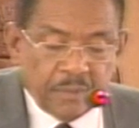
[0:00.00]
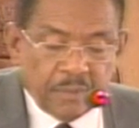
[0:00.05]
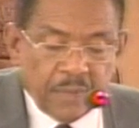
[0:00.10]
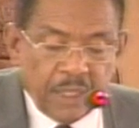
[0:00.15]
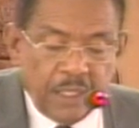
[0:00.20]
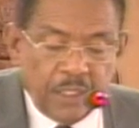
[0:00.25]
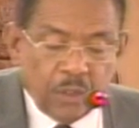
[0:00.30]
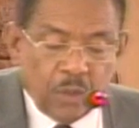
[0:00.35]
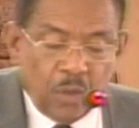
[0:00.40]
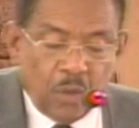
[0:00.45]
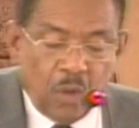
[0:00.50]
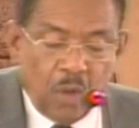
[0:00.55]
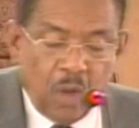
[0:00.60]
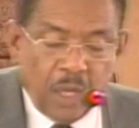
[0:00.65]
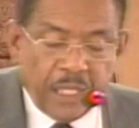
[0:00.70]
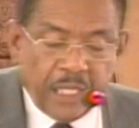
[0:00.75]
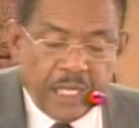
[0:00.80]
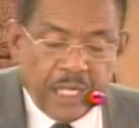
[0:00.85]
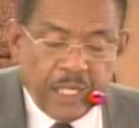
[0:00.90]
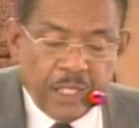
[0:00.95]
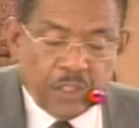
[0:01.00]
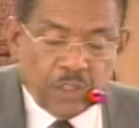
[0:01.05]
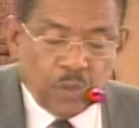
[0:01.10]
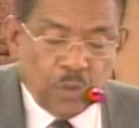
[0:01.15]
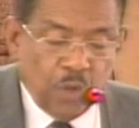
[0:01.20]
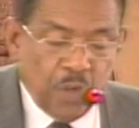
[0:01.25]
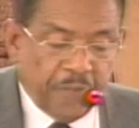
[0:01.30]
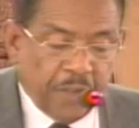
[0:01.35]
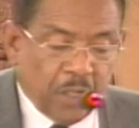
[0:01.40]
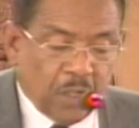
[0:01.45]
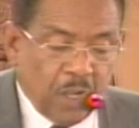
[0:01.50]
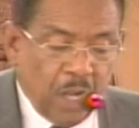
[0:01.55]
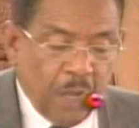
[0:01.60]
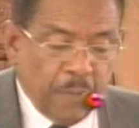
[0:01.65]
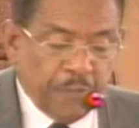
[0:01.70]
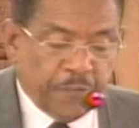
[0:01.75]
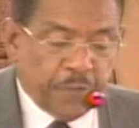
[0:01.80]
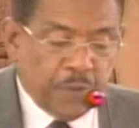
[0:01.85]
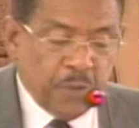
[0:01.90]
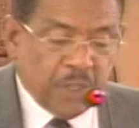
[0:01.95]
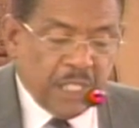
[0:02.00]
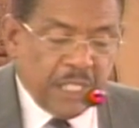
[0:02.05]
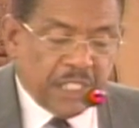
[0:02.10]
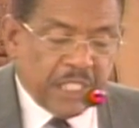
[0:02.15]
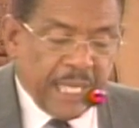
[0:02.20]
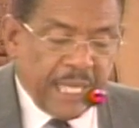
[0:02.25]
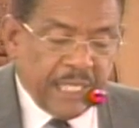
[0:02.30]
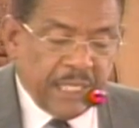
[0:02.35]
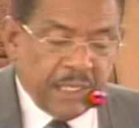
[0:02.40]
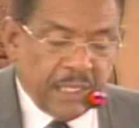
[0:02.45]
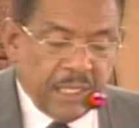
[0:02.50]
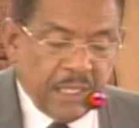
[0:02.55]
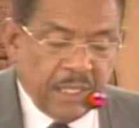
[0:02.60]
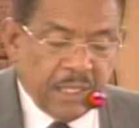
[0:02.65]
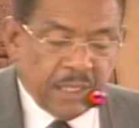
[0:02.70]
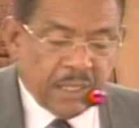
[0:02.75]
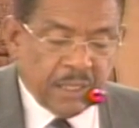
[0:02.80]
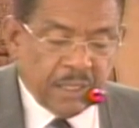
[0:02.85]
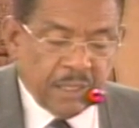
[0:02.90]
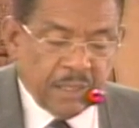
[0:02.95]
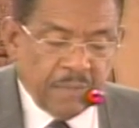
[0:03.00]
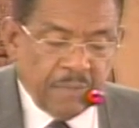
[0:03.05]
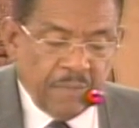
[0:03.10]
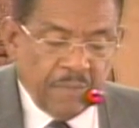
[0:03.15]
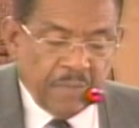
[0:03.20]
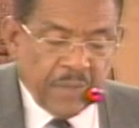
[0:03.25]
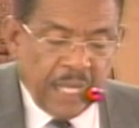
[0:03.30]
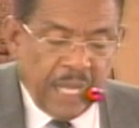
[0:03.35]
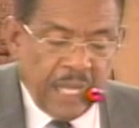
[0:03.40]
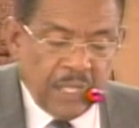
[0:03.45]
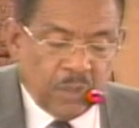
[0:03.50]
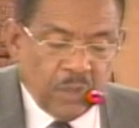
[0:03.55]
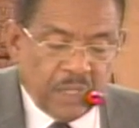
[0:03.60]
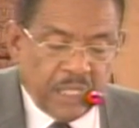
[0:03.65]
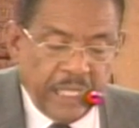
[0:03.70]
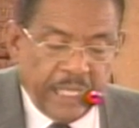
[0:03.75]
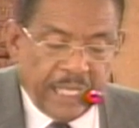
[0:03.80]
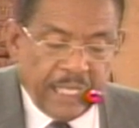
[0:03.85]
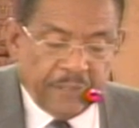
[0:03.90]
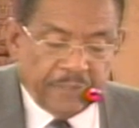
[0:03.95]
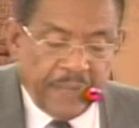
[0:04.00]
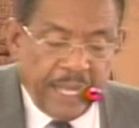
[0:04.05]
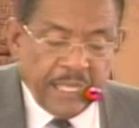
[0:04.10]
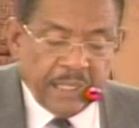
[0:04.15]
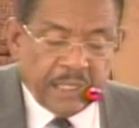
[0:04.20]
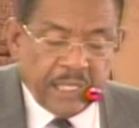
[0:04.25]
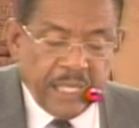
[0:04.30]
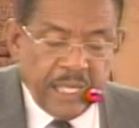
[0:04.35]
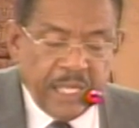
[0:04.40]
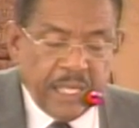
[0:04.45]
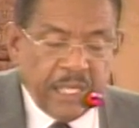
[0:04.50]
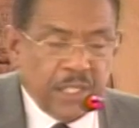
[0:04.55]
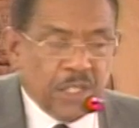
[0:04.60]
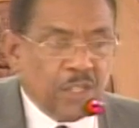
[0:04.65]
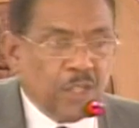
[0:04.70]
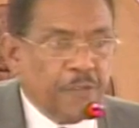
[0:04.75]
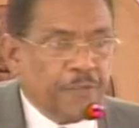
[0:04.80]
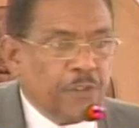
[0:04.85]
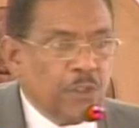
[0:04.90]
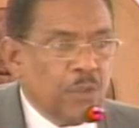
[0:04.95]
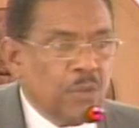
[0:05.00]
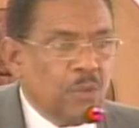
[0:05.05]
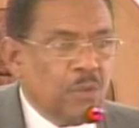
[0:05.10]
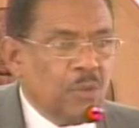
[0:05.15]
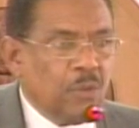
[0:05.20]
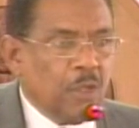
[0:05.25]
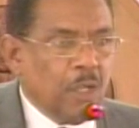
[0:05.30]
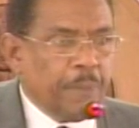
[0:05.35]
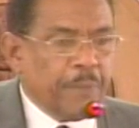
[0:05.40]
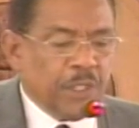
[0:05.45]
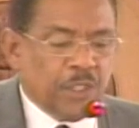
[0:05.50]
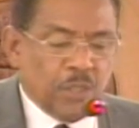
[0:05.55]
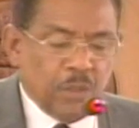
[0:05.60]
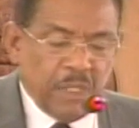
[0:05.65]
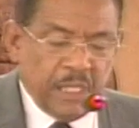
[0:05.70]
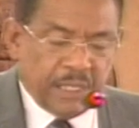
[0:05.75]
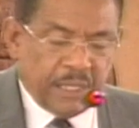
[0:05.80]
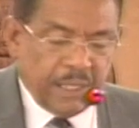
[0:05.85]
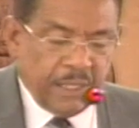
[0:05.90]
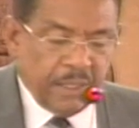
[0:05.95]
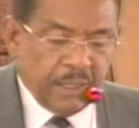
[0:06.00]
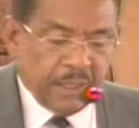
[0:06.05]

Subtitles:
in order to overcome future challenges and to take advantage of new opportunities.